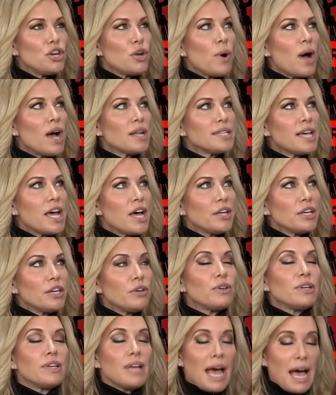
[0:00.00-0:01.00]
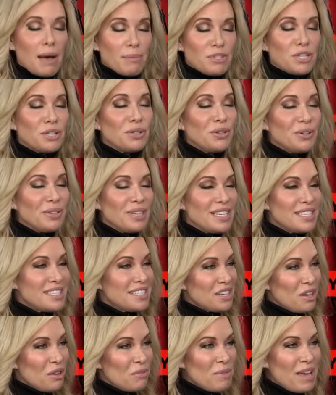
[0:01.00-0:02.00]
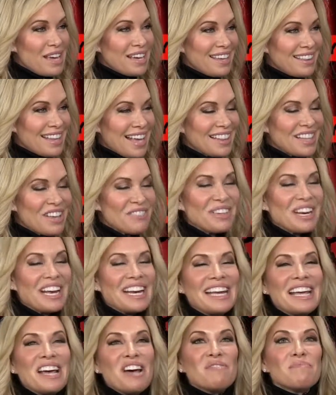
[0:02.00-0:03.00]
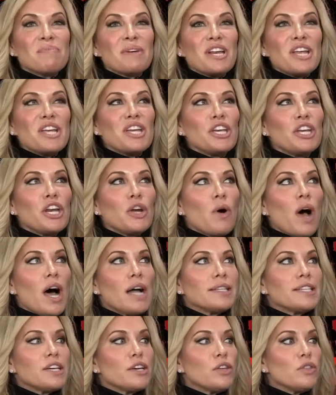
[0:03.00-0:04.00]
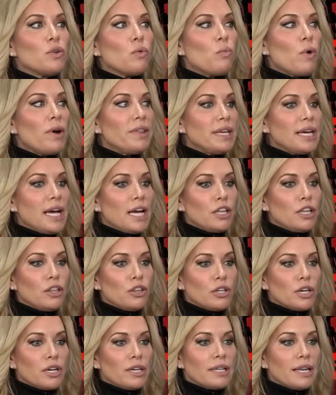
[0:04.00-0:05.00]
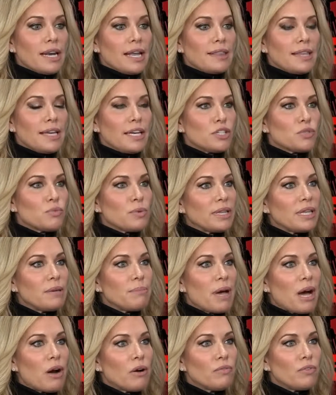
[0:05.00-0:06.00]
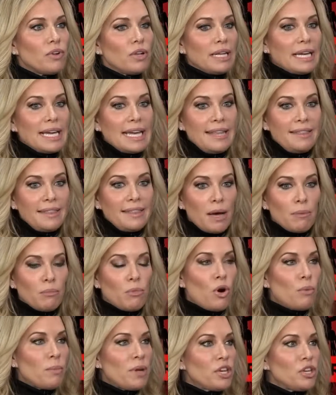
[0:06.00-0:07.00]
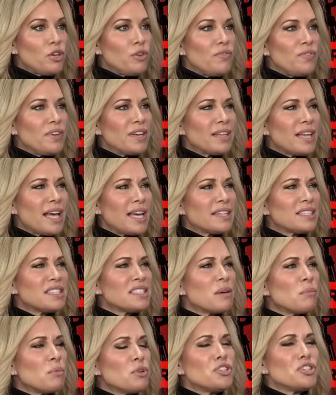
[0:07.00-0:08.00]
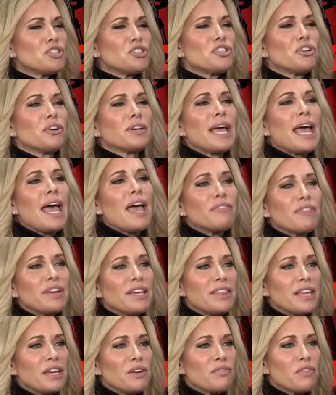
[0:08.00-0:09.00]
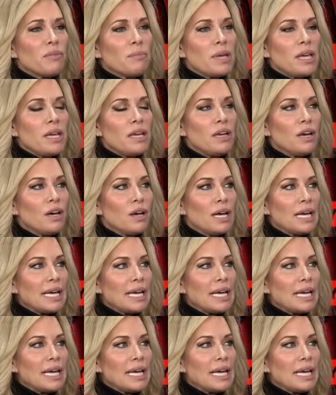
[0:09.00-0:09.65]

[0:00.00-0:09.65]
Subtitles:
You know, I'll tell you, absolutely, still making that lemonade. But, you know, I'll tell you, the one thing I learned that I think is really powerful, in that moment, you feel like someone just took everything from me.